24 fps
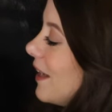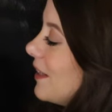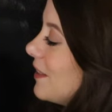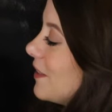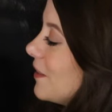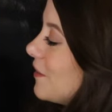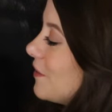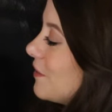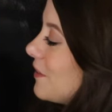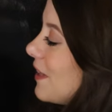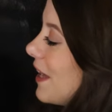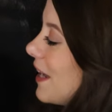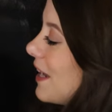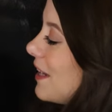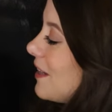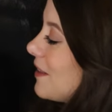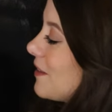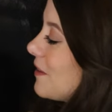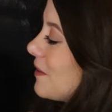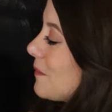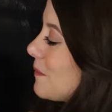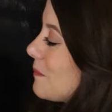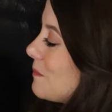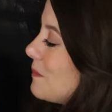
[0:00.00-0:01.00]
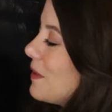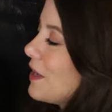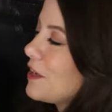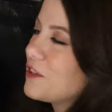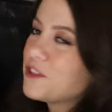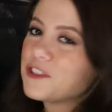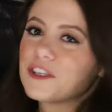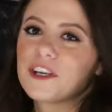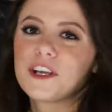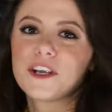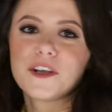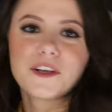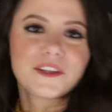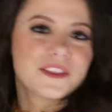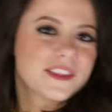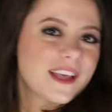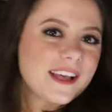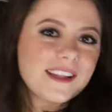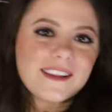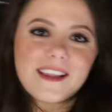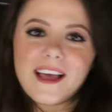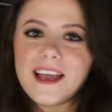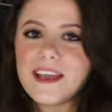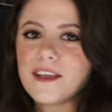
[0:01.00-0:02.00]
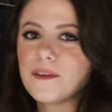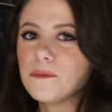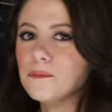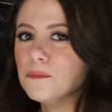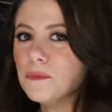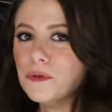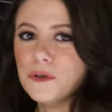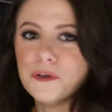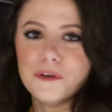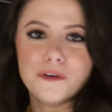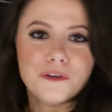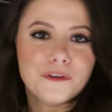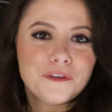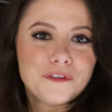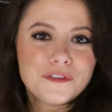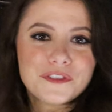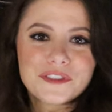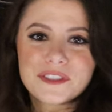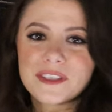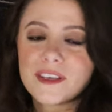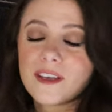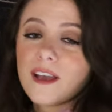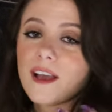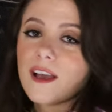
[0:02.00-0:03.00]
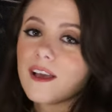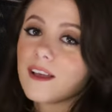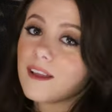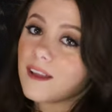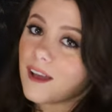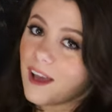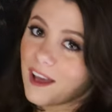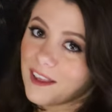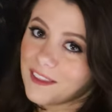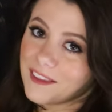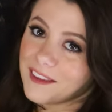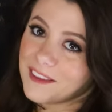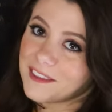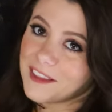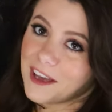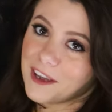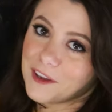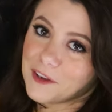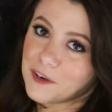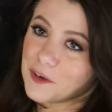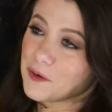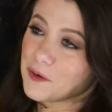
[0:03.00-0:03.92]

kind of like picture that like moves. I think